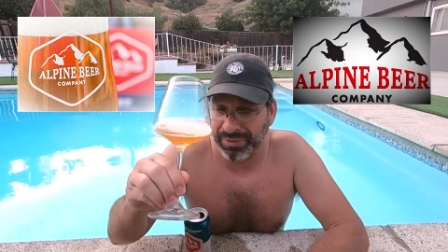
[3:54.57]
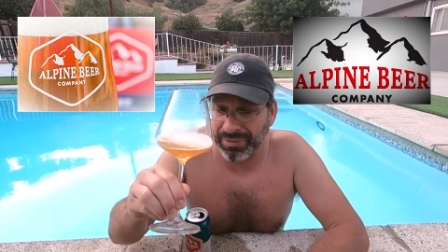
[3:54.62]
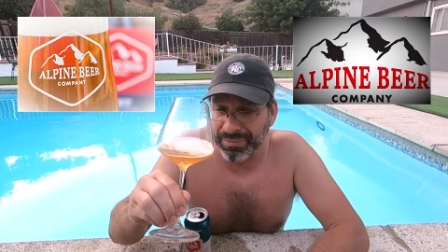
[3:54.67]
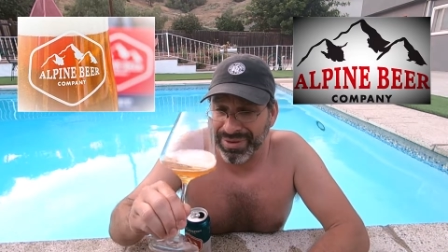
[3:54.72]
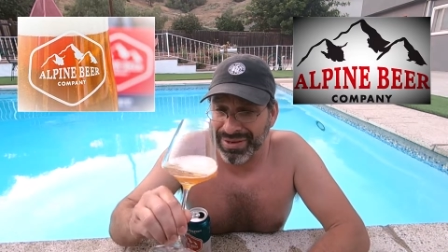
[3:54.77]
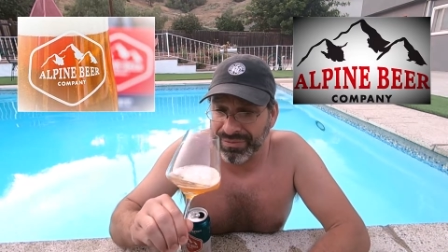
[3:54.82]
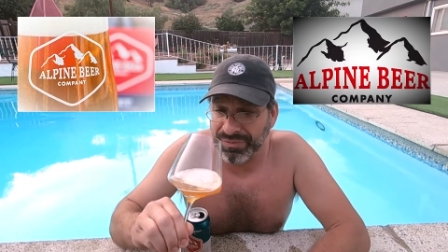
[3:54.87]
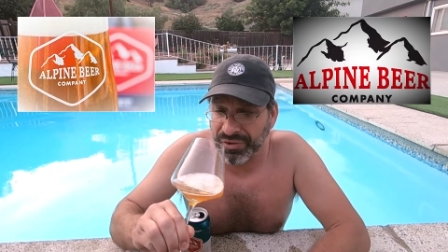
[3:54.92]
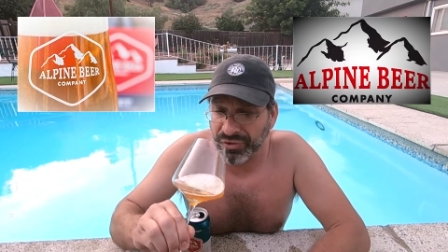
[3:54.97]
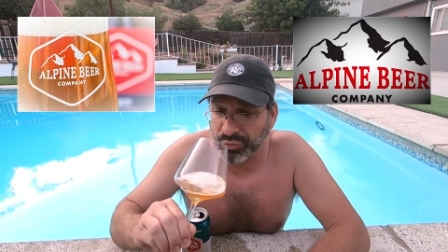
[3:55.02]
But let
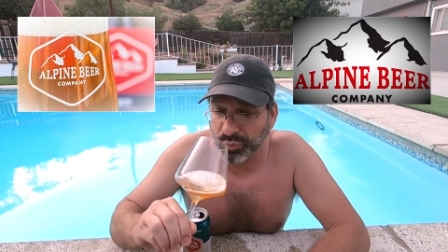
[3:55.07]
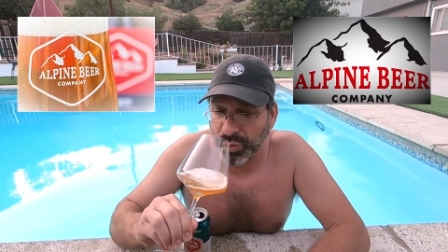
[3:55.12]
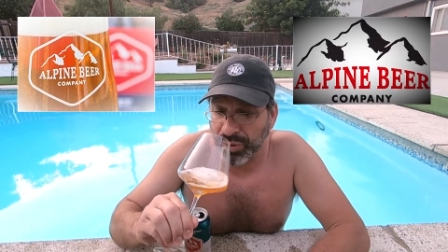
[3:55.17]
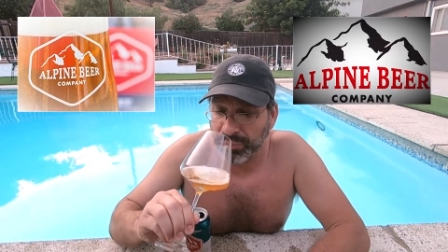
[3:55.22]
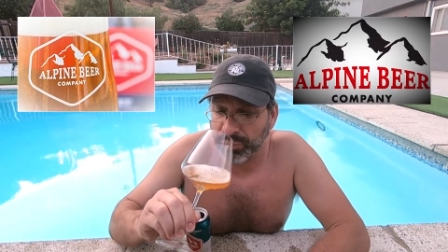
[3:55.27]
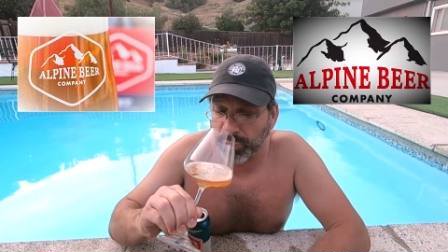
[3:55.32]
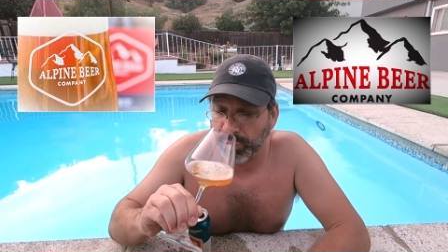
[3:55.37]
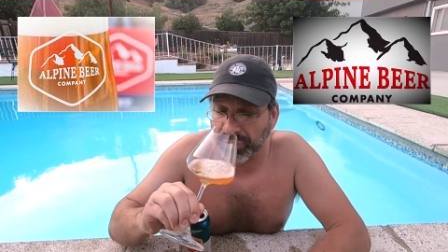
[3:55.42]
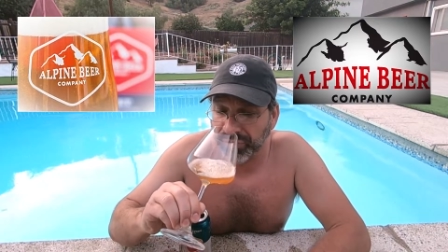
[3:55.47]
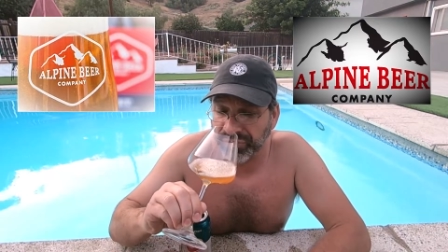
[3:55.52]
me give this
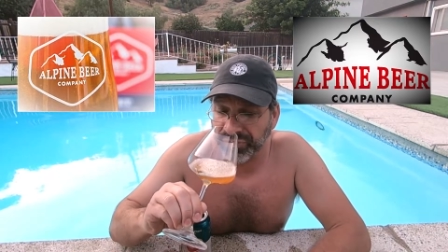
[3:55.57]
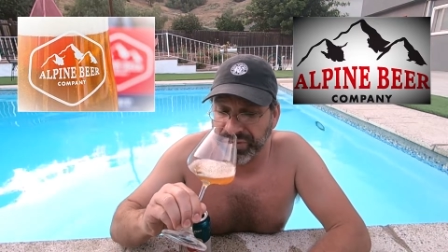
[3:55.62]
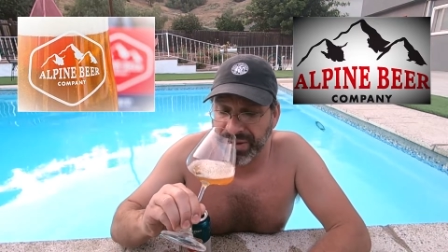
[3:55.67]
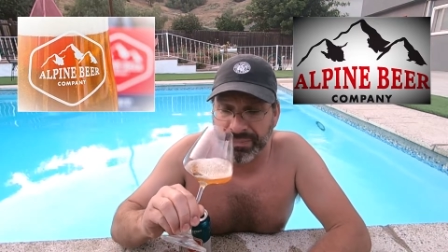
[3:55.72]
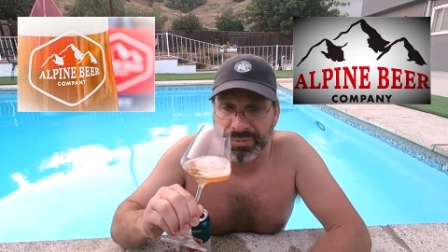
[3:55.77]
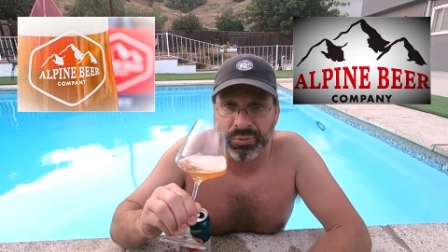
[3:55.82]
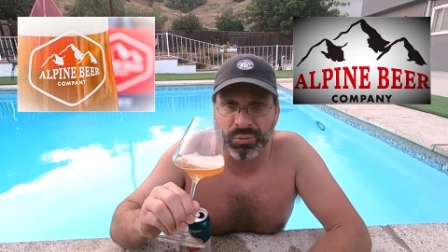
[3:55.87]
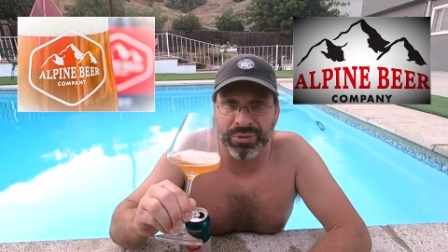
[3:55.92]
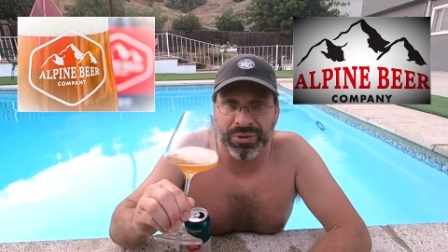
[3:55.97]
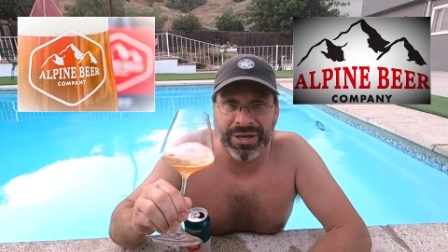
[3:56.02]
one more
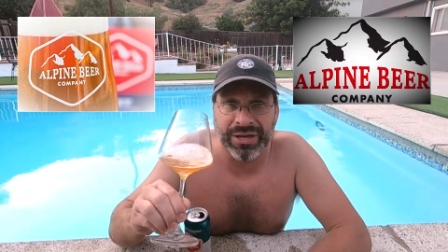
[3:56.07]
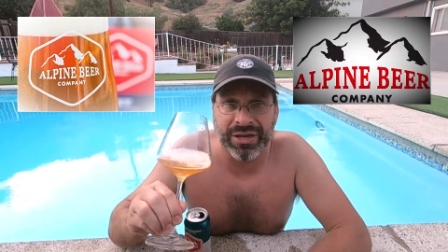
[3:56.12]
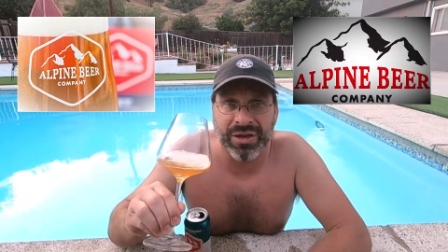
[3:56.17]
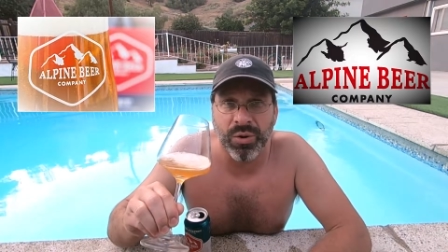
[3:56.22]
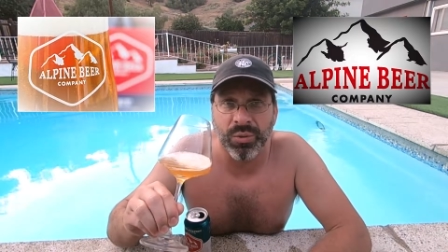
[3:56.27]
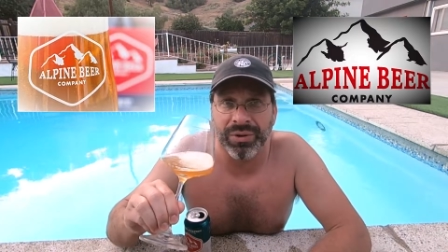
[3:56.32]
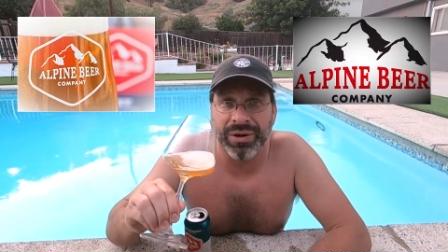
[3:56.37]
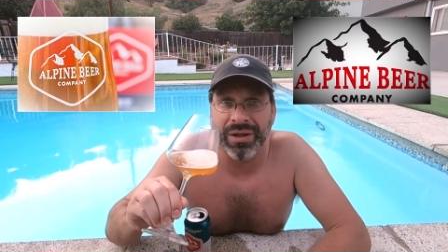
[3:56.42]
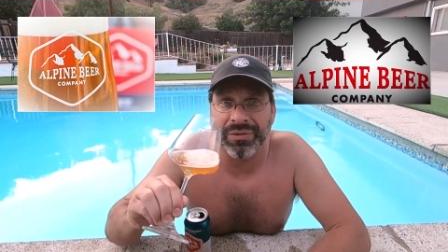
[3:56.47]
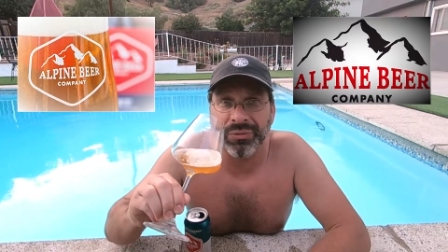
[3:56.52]
sip and we'll get
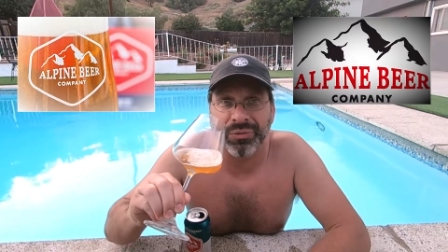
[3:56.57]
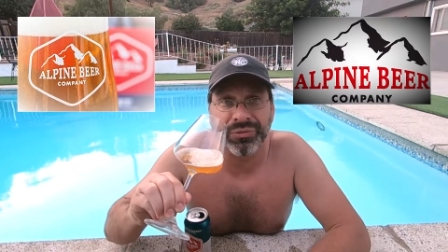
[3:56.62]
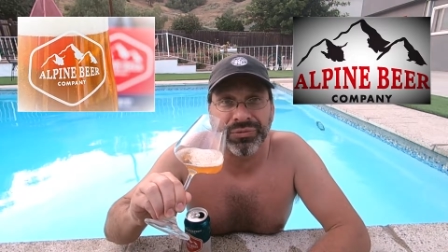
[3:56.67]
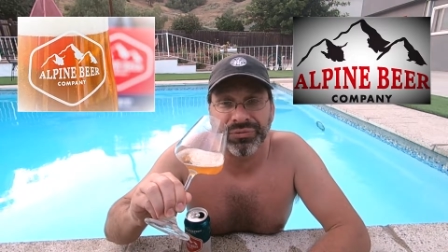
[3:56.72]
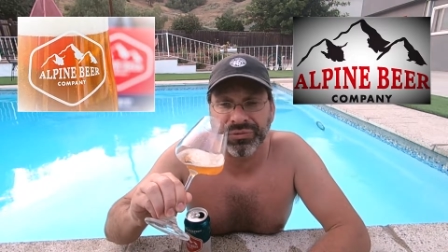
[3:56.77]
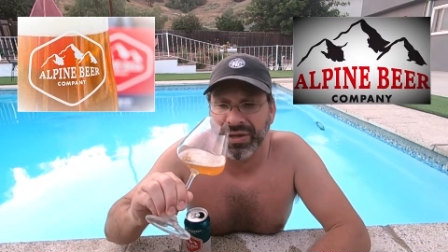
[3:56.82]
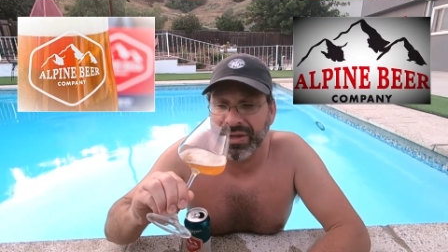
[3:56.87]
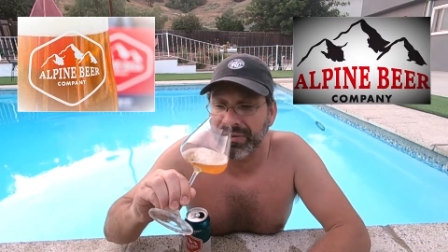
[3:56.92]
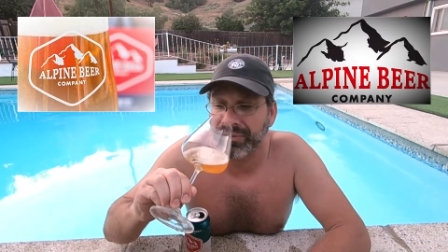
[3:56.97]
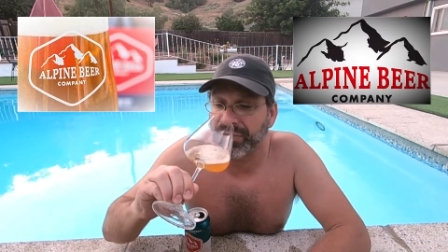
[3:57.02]
going on those
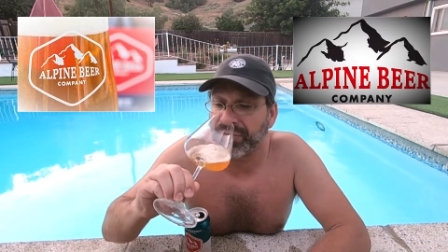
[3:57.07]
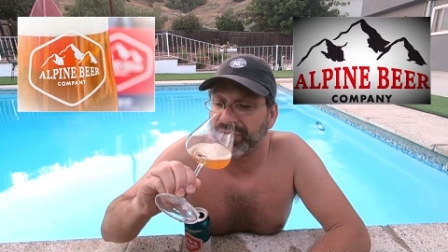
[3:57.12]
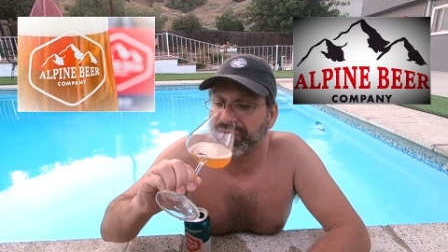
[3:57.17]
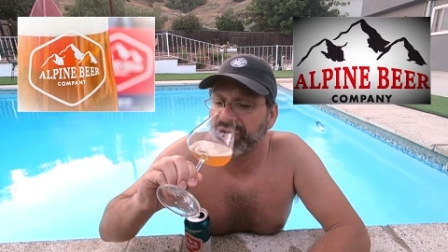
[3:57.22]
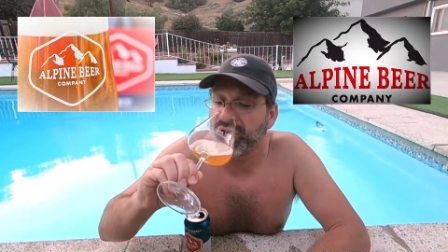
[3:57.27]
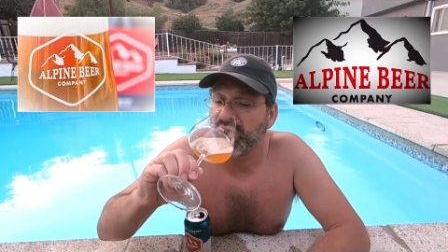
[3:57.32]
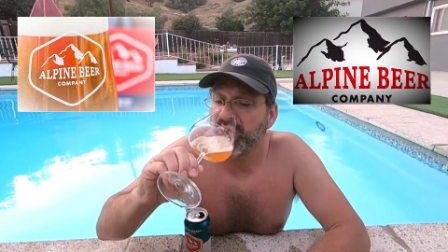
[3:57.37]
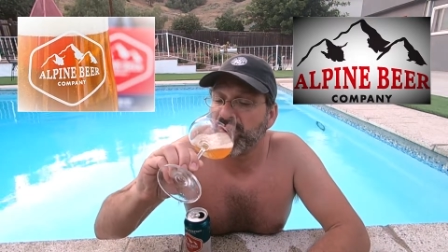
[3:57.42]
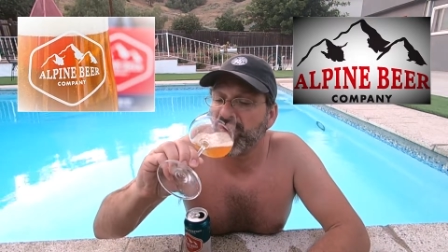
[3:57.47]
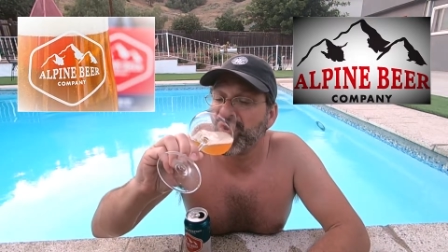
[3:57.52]
flavors.